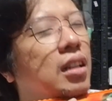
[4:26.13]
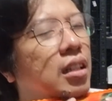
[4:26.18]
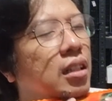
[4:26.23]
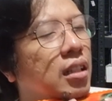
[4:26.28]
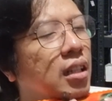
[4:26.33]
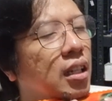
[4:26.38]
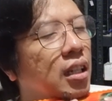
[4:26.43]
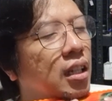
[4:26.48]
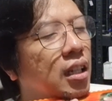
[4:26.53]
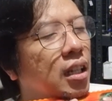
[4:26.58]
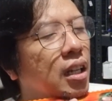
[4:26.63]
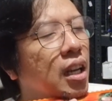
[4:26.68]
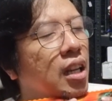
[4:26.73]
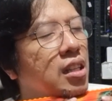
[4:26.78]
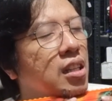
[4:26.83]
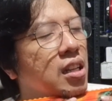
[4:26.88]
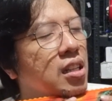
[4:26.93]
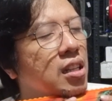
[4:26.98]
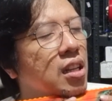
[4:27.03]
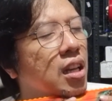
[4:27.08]

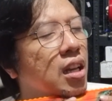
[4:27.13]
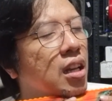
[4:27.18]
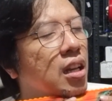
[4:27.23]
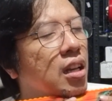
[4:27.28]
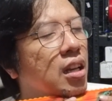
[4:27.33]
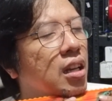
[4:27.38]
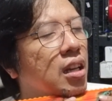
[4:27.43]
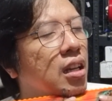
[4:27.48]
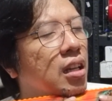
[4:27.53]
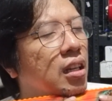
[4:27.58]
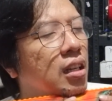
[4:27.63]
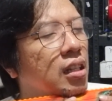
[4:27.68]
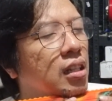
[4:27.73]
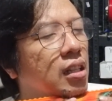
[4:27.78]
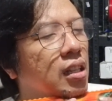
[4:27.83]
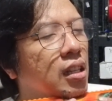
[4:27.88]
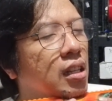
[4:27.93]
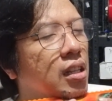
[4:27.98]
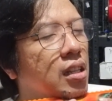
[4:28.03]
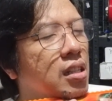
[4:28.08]

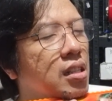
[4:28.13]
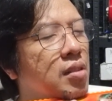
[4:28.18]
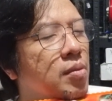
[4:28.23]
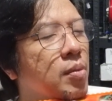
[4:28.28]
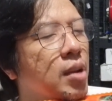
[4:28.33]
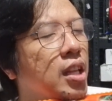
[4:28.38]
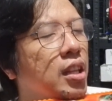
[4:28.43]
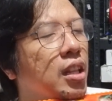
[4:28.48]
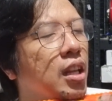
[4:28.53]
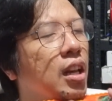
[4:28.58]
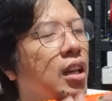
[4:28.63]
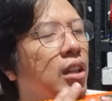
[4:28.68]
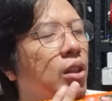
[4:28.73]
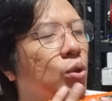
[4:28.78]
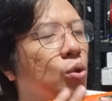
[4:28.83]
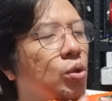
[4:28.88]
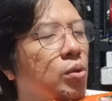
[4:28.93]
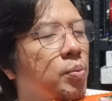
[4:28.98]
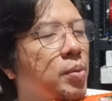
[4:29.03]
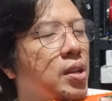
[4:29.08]
HSS metal
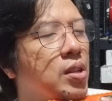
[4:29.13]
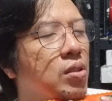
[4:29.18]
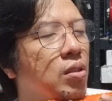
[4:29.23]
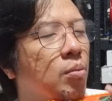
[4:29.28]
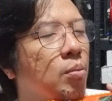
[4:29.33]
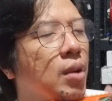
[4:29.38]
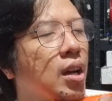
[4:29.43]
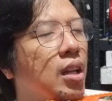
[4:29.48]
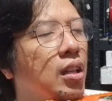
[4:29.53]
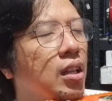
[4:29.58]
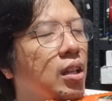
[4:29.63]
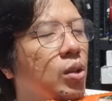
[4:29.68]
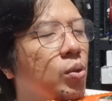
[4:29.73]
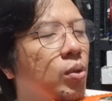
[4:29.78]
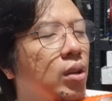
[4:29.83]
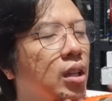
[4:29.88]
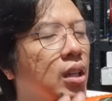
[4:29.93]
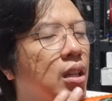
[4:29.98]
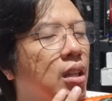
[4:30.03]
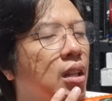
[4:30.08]
tooth piston body
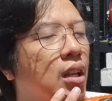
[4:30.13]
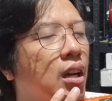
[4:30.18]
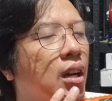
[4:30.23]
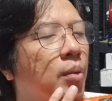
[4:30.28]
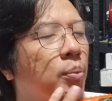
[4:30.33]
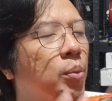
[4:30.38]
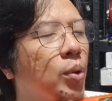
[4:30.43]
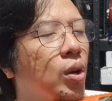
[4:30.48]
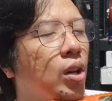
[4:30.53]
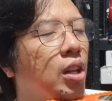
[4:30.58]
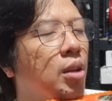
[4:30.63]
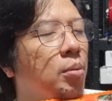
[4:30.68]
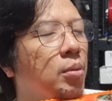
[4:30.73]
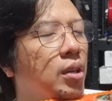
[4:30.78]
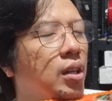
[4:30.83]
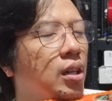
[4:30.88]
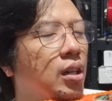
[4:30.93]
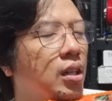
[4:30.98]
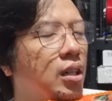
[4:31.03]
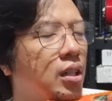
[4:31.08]
with
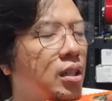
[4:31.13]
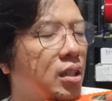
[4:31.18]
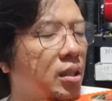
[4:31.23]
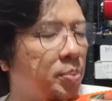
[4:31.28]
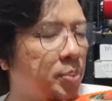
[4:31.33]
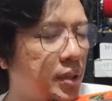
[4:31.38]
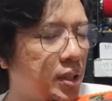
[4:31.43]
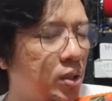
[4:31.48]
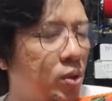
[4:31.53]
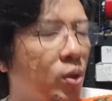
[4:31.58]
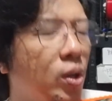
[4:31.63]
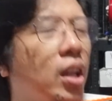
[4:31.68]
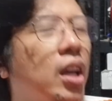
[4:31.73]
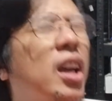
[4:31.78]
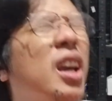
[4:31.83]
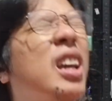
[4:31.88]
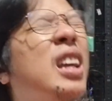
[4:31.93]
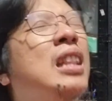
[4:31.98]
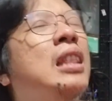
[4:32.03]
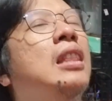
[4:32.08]
polymer piston
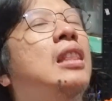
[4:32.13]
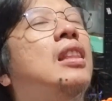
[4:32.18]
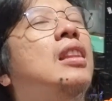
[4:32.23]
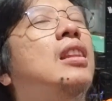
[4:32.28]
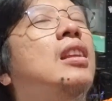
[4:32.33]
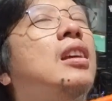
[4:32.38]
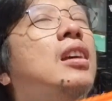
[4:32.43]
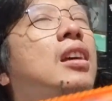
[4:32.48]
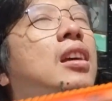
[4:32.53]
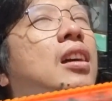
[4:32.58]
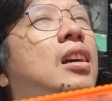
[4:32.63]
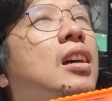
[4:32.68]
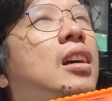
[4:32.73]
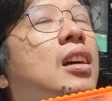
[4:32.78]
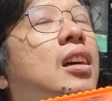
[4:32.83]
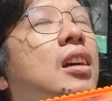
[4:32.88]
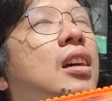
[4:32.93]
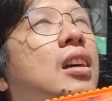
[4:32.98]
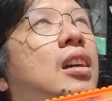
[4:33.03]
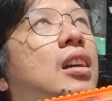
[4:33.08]
head.
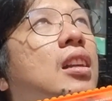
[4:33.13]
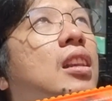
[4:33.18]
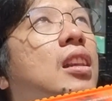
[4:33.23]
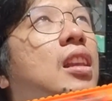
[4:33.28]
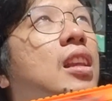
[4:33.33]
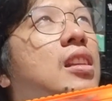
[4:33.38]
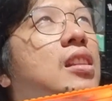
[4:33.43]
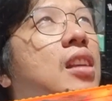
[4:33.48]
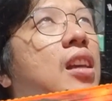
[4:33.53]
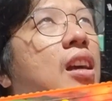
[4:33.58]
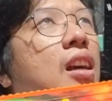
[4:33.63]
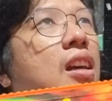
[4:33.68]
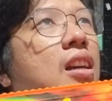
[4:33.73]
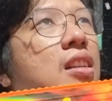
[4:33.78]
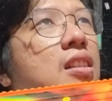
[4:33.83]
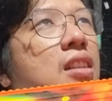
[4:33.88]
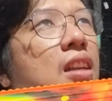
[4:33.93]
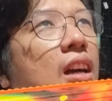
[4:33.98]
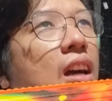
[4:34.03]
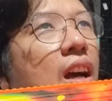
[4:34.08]
This
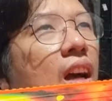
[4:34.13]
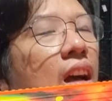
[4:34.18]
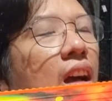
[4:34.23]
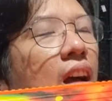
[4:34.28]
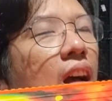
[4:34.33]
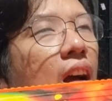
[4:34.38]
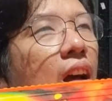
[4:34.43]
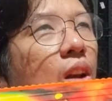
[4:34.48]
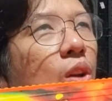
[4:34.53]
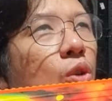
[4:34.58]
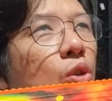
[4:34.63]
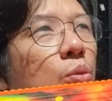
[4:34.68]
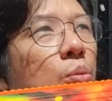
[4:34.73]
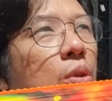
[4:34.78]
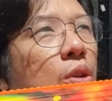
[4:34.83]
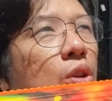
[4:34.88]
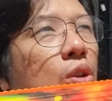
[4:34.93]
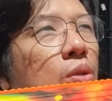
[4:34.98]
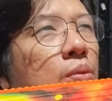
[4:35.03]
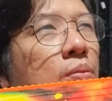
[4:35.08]
has
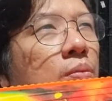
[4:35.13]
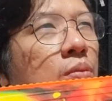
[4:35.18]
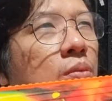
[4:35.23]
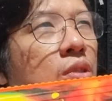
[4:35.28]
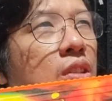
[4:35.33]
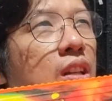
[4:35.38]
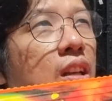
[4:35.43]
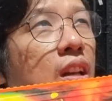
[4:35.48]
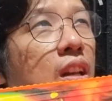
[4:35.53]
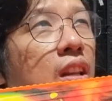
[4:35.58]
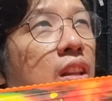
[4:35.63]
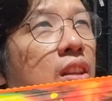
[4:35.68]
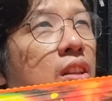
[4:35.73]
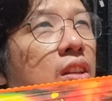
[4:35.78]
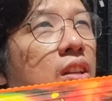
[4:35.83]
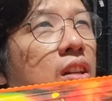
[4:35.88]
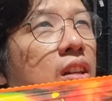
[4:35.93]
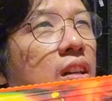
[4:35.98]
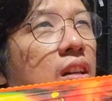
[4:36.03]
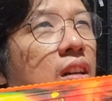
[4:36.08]
aluminum
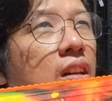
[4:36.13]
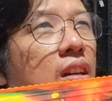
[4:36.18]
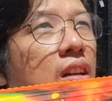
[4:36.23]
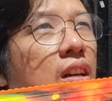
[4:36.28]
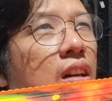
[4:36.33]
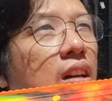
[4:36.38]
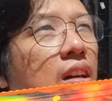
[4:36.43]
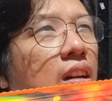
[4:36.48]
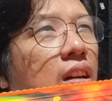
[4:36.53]
cylinder